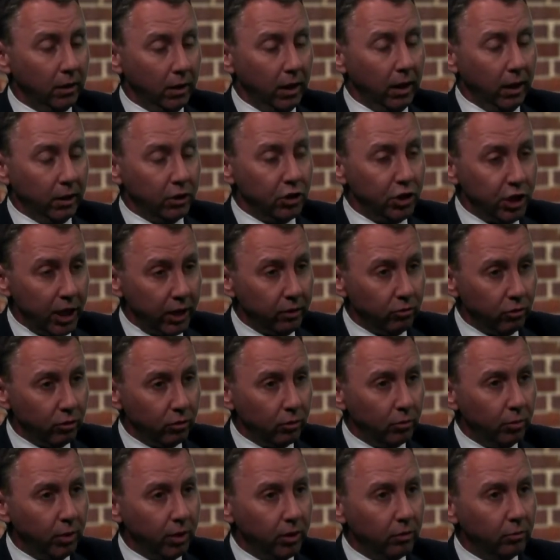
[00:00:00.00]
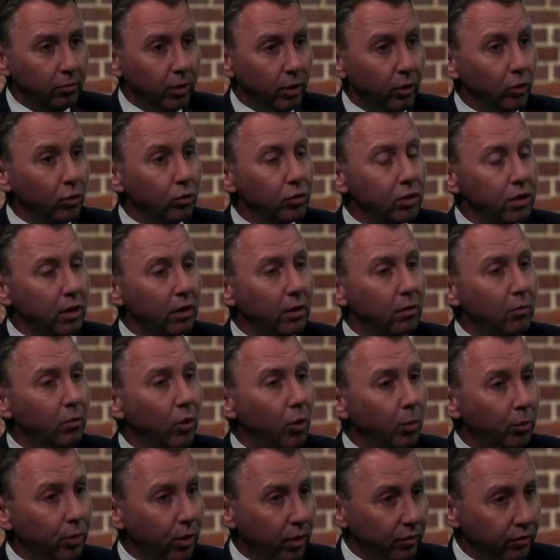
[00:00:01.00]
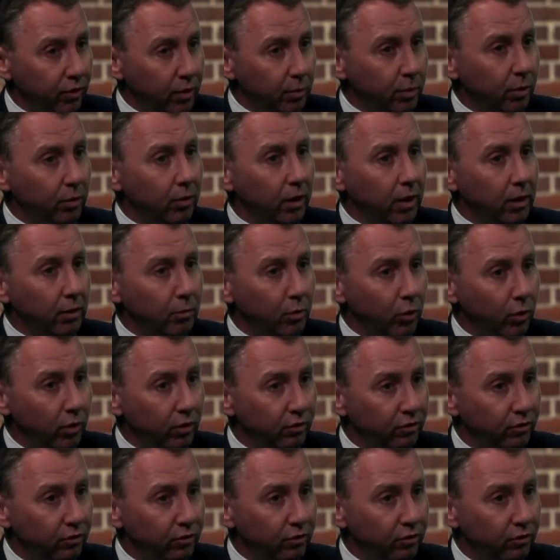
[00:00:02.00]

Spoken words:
in general, but also a more profitable and a more